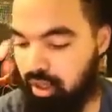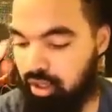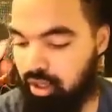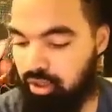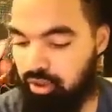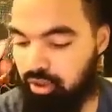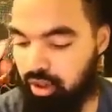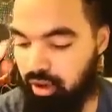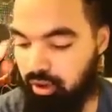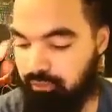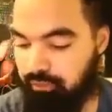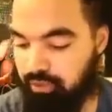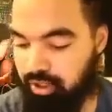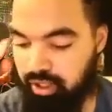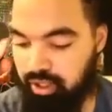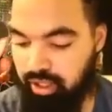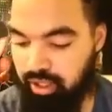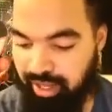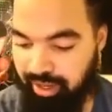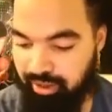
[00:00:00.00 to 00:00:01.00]
If you're
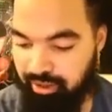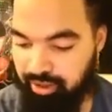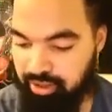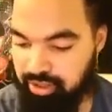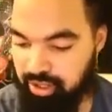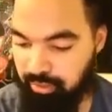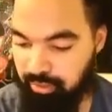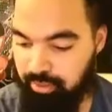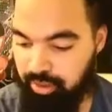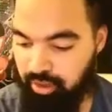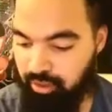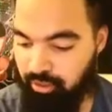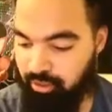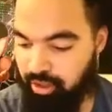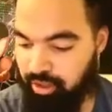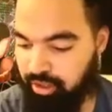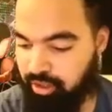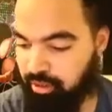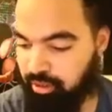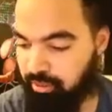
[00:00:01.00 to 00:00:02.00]
good at intercepting, you
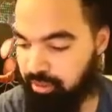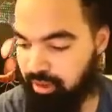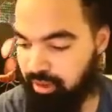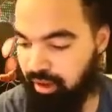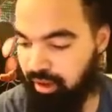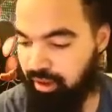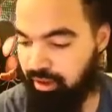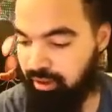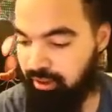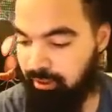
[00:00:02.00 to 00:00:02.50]
can deal with that.